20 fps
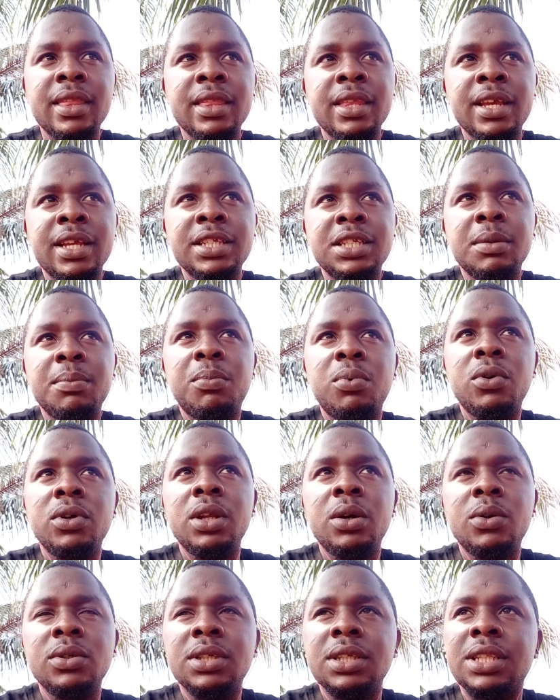There
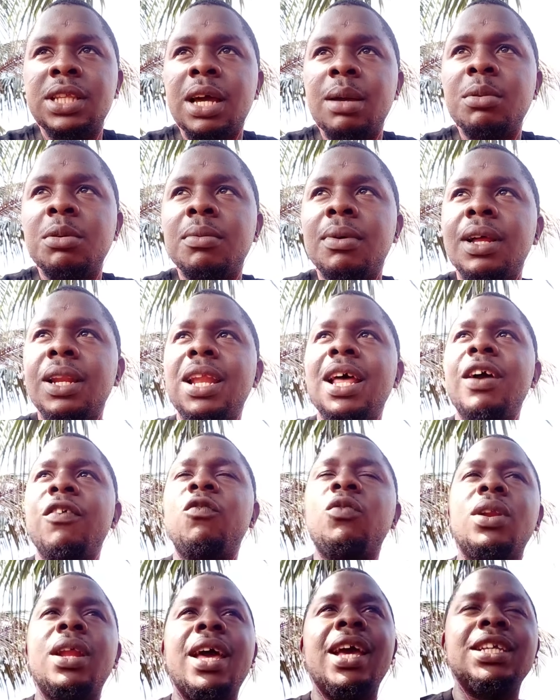was a time in my
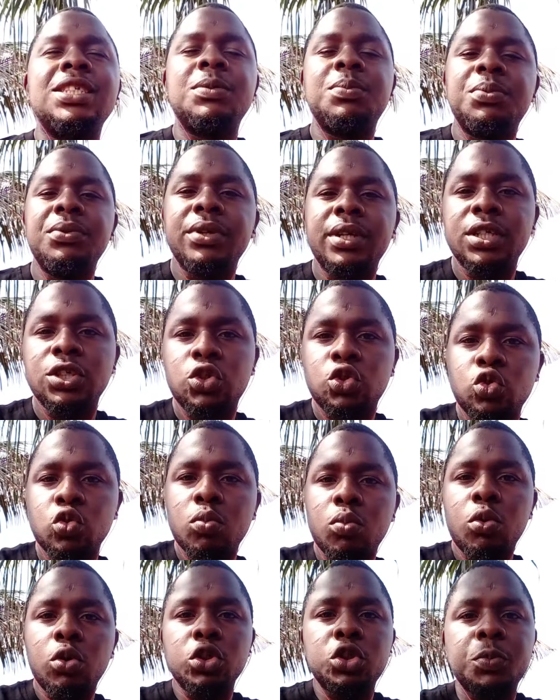life when I experienced
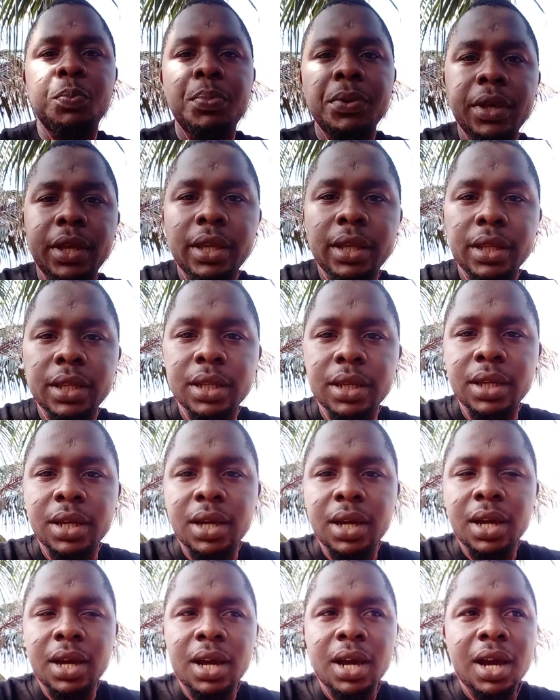so much pain.
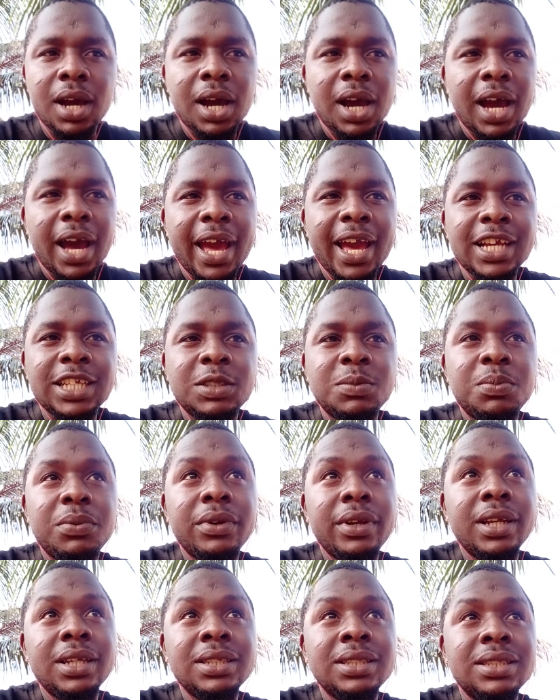I
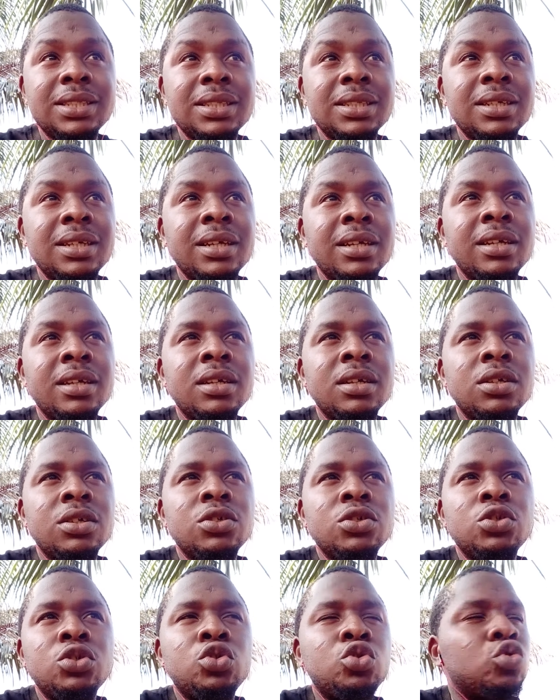experienced
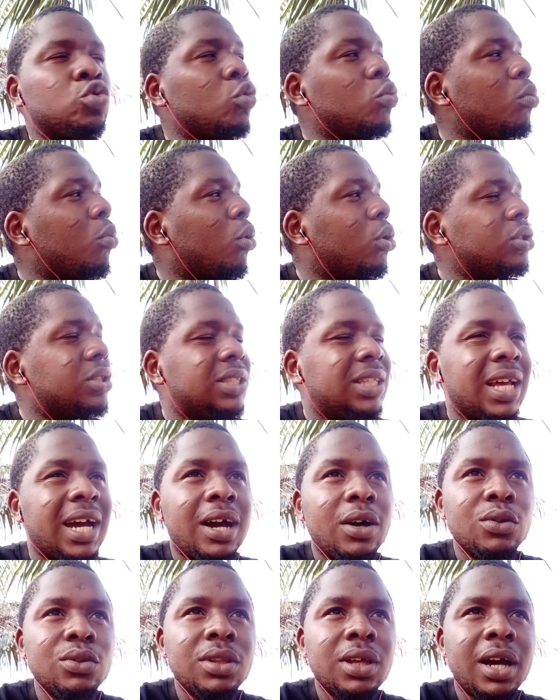so much
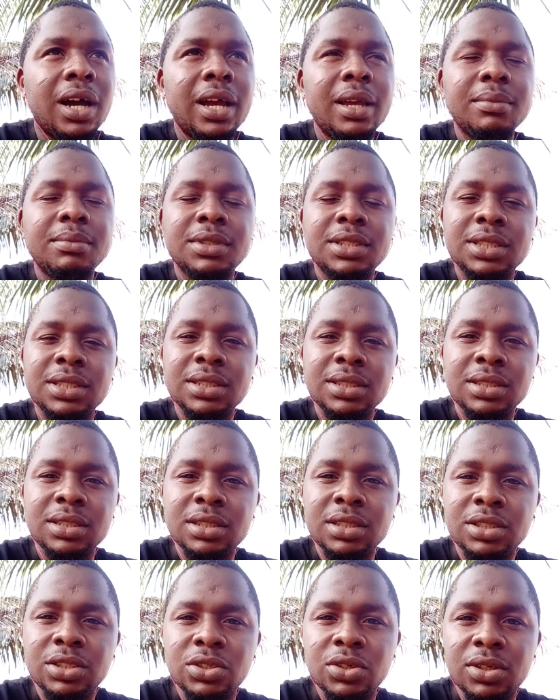down times.
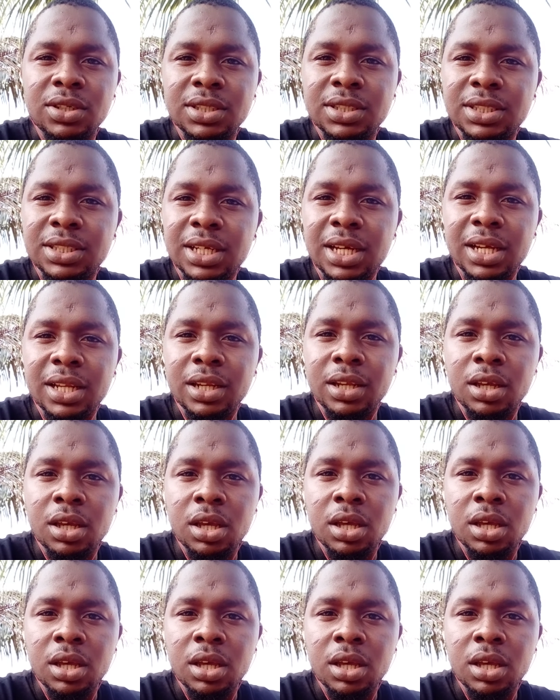You understand?